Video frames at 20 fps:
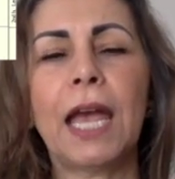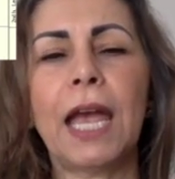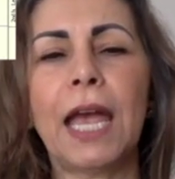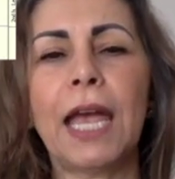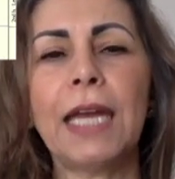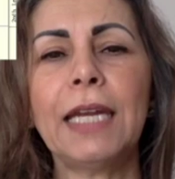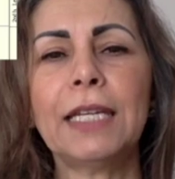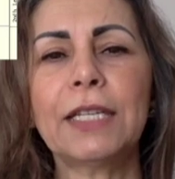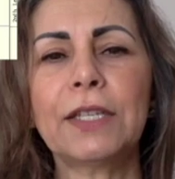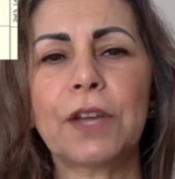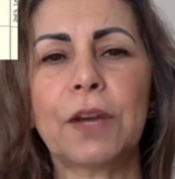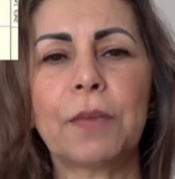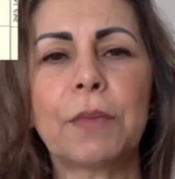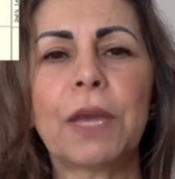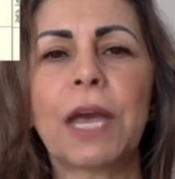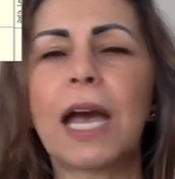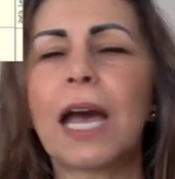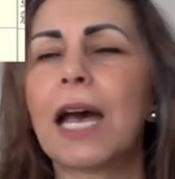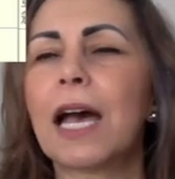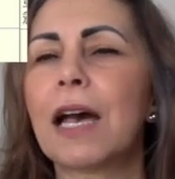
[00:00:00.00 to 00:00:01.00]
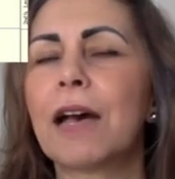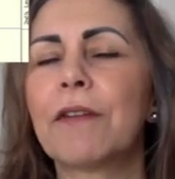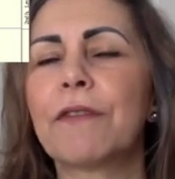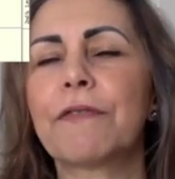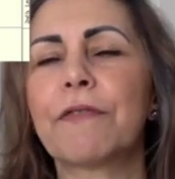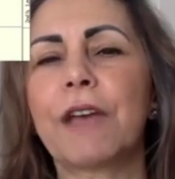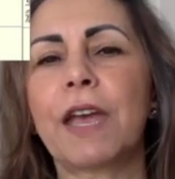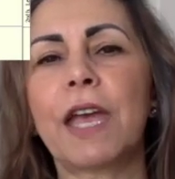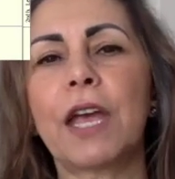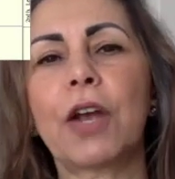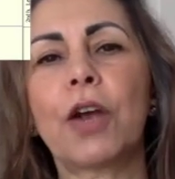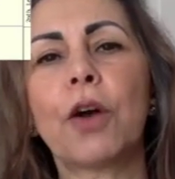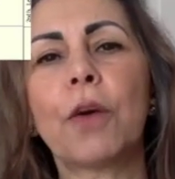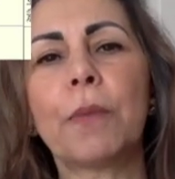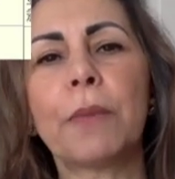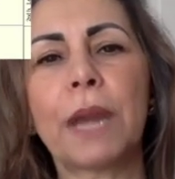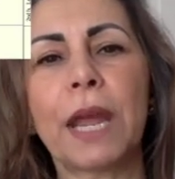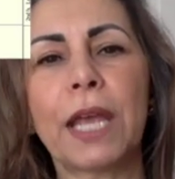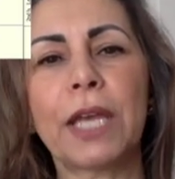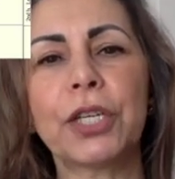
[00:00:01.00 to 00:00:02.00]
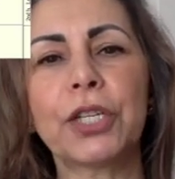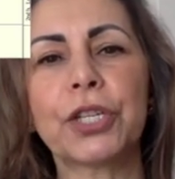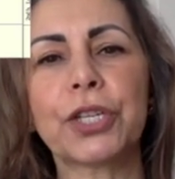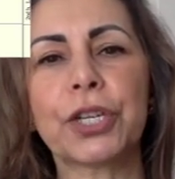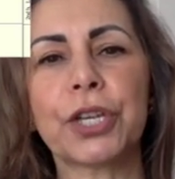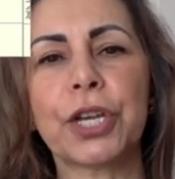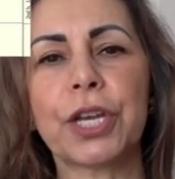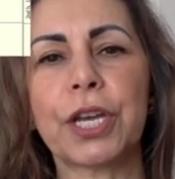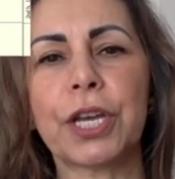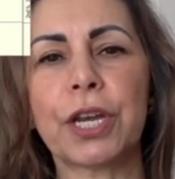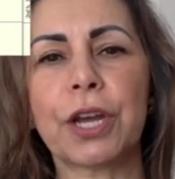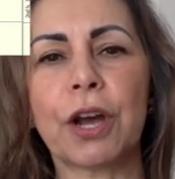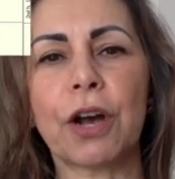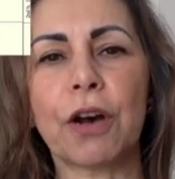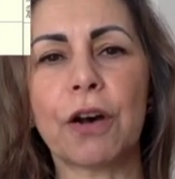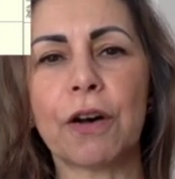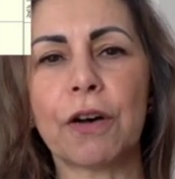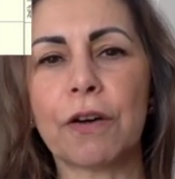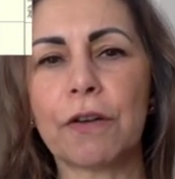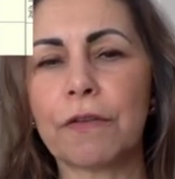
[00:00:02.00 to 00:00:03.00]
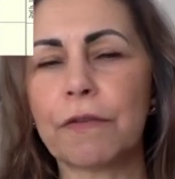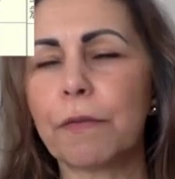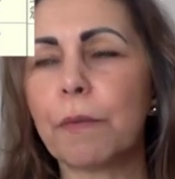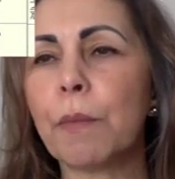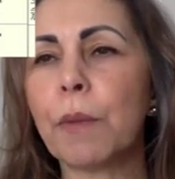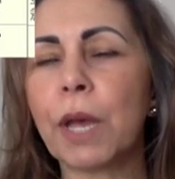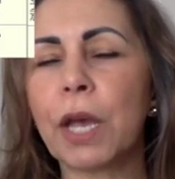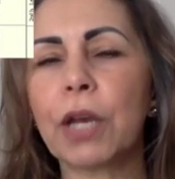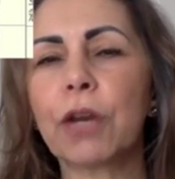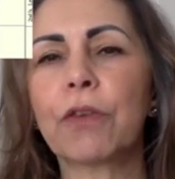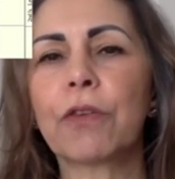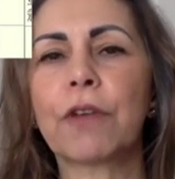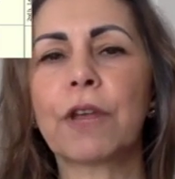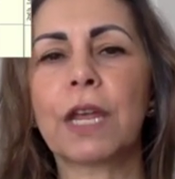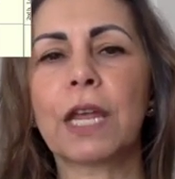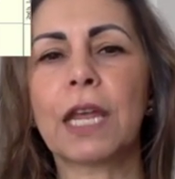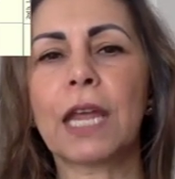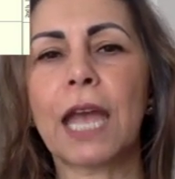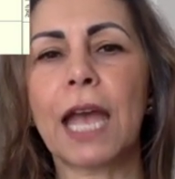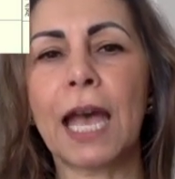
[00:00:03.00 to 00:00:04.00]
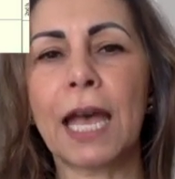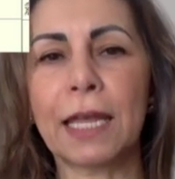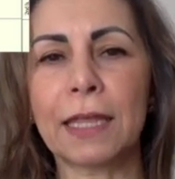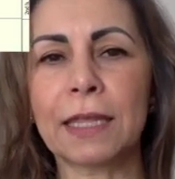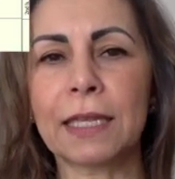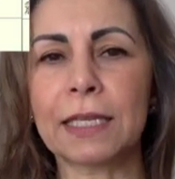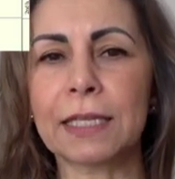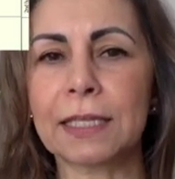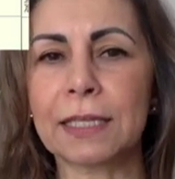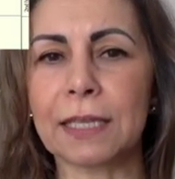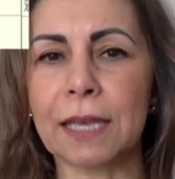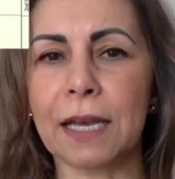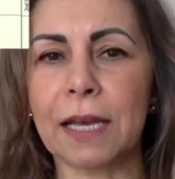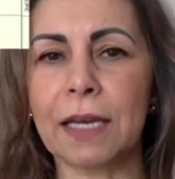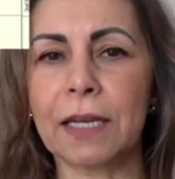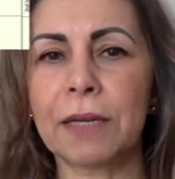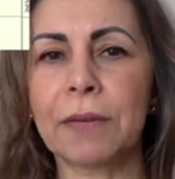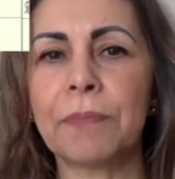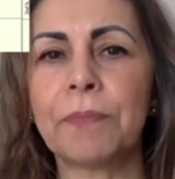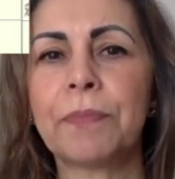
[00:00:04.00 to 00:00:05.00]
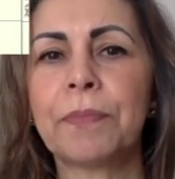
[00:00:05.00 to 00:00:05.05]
Anytime you have a combination of Mercury and the Sun,